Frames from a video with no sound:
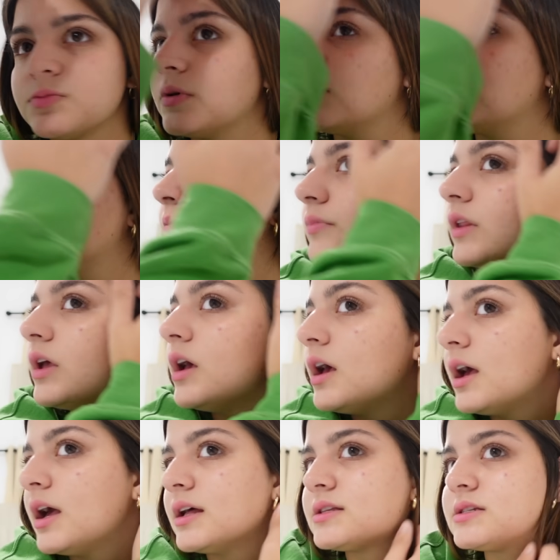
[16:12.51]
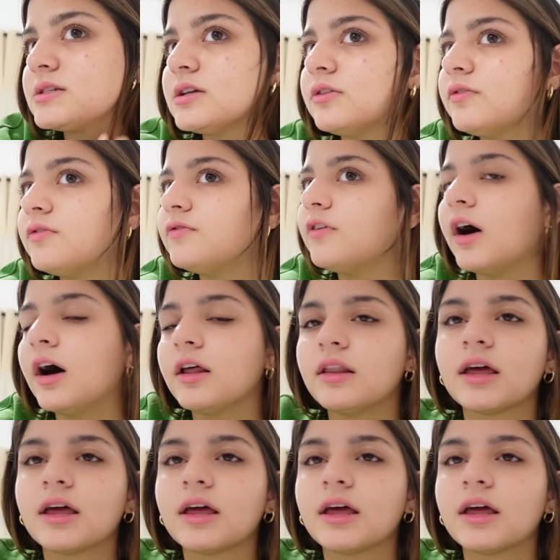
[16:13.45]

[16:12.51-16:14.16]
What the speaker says: but it's still fun.